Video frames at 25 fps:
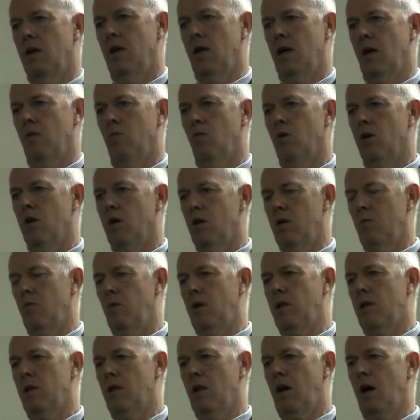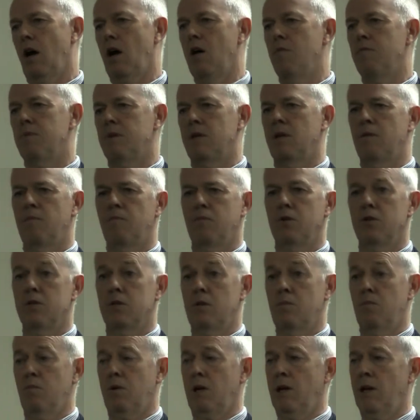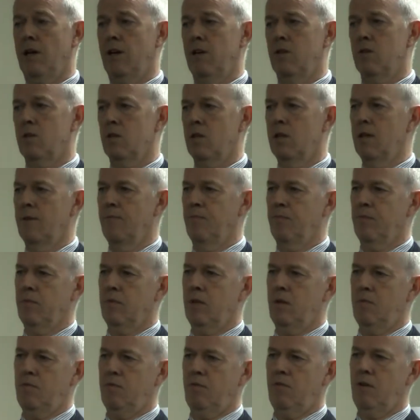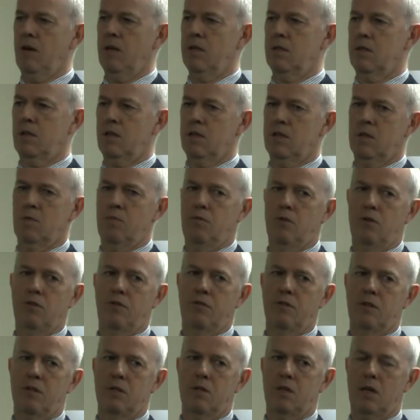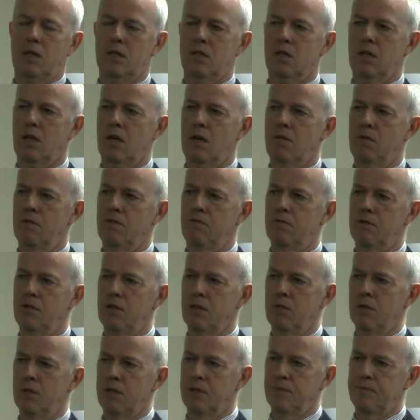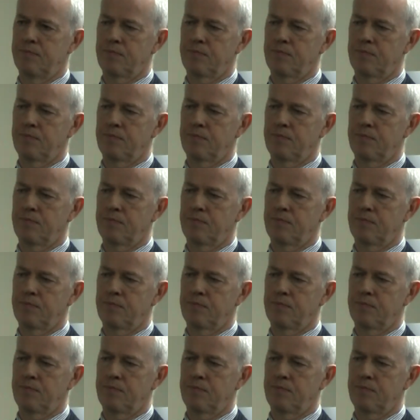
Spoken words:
and what can we hopefully put in place that provides that support for the sector going forward.